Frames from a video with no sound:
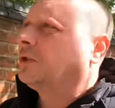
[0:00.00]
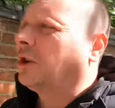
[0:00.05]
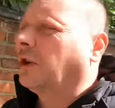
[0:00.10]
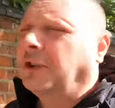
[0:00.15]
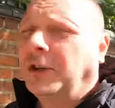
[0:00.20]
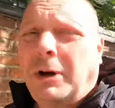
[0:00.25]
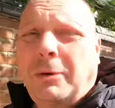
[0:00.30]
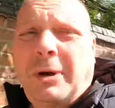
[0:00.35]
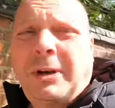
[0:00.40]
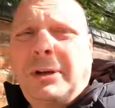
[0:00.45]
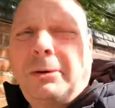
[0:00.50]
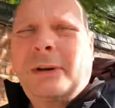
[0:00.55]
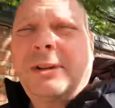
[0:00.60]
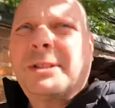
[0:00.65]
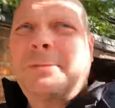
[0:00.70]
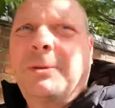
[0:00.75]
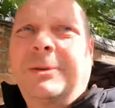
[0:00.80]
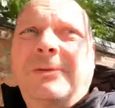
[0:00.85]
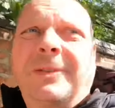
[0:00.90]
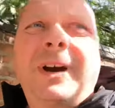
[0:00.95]
as I know anyway,
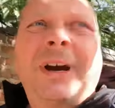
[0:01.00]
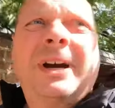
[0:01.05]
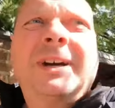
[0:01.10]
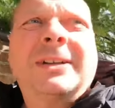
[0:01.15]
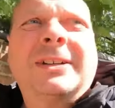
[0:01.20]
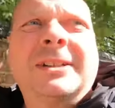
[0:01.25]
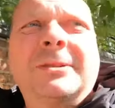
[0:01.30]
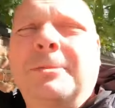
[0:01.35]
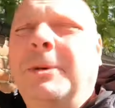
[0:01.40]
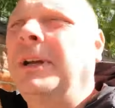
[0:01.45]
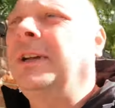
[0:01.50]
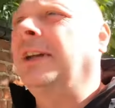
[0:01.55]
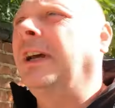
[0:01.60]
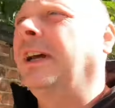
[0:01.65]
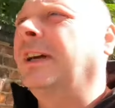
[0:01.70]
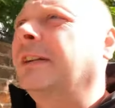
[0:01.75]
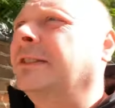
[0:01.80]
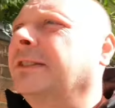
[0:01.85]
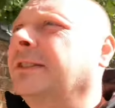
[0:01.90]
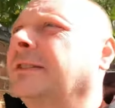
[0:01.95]
to be fair, it's been
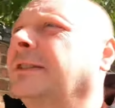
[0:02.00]
there.